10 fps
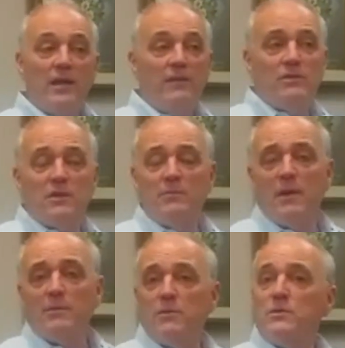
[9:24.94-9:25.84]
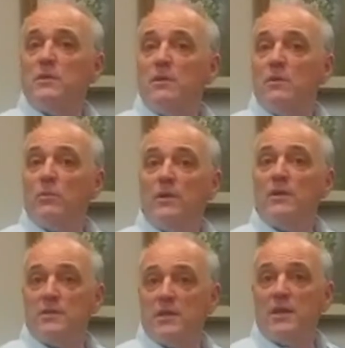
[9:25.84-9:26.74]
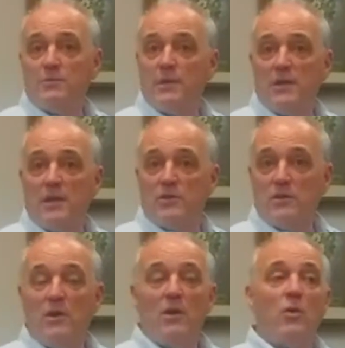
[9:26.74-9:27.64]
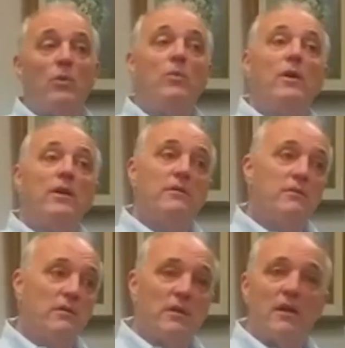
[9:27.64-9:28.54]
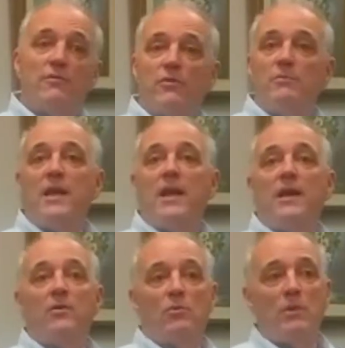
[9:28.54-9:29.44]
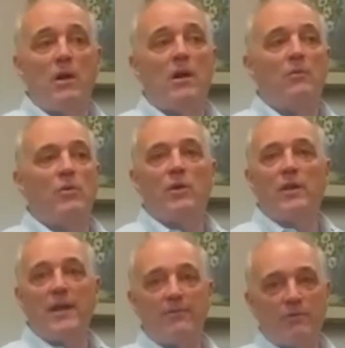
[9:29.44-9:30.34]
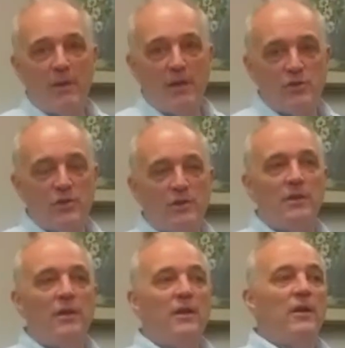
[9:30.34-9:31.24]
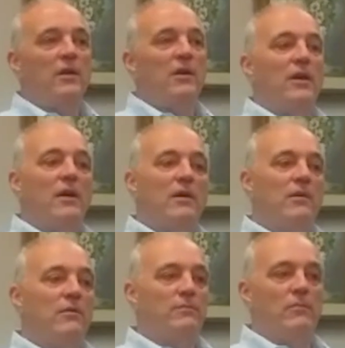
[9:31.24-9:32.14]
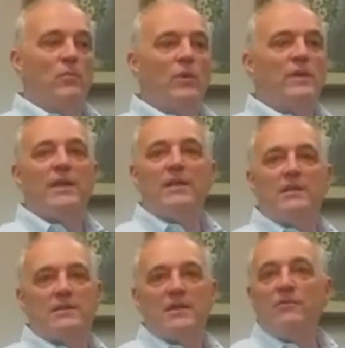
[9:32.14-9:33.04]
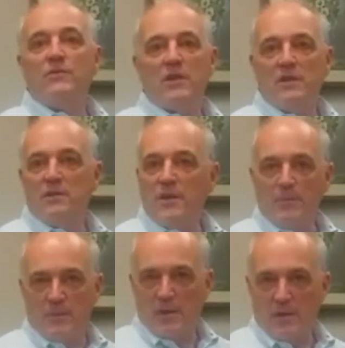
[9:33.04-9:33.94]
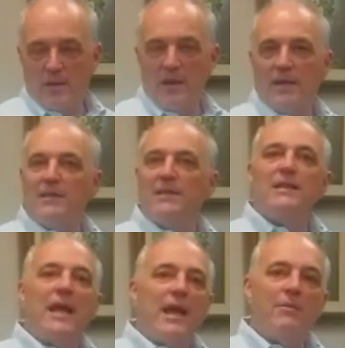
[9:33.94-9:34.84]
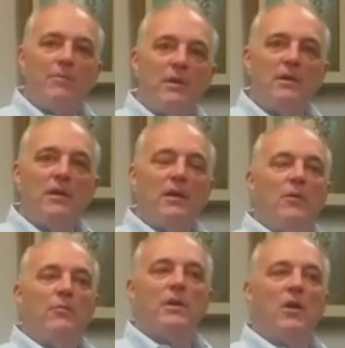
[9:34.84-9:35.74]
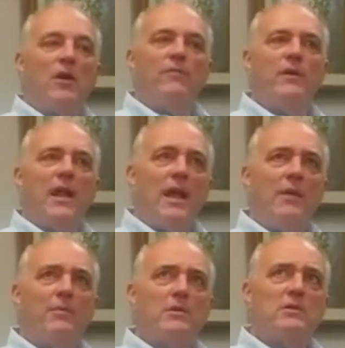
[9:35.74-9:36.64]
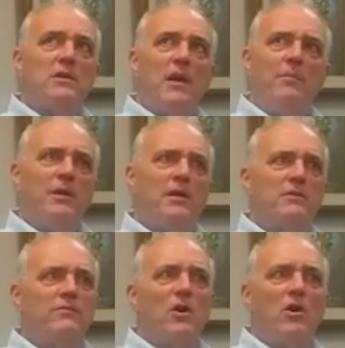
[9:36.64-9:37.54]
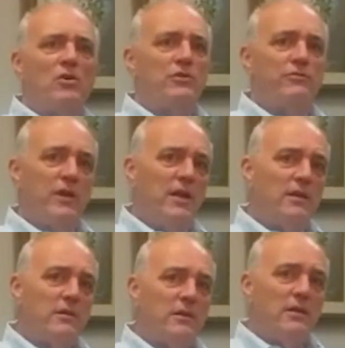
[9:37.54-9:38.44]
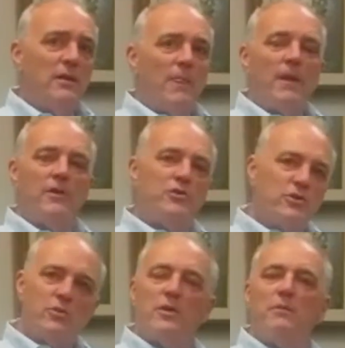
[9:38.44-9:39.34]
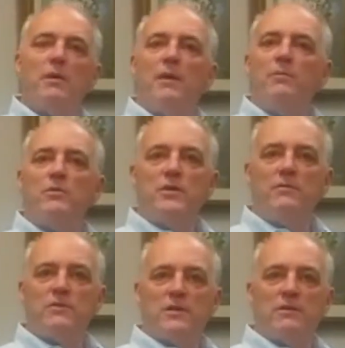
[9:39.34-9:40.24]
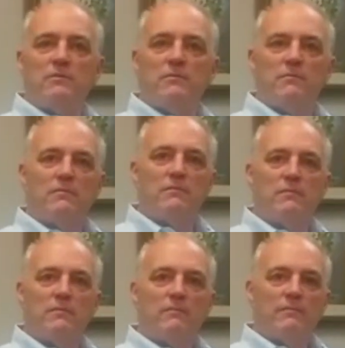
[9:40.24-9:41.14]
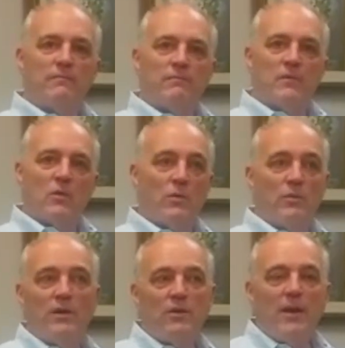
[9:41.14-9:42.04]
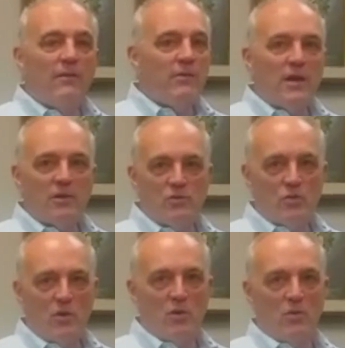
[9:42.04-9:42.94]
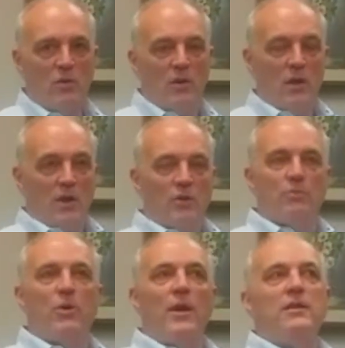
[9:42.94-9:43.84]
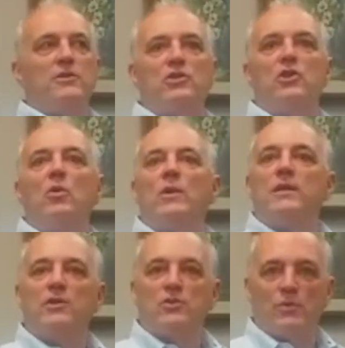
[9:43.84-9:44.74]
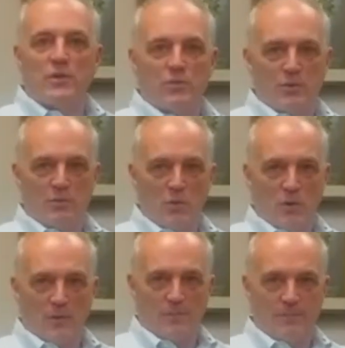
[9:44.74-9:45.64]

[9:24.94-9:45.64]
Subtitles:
And even sometimes it was a realistic expectation. We wanted love from dad or mom. We wanted affirmation. We needed safety, something. And it didn't happen. But it often happens not because of a harsh event. It's just the way the mind perceives it. We really don't have a lot of control. Your brain doesn't know what danger is when you're born.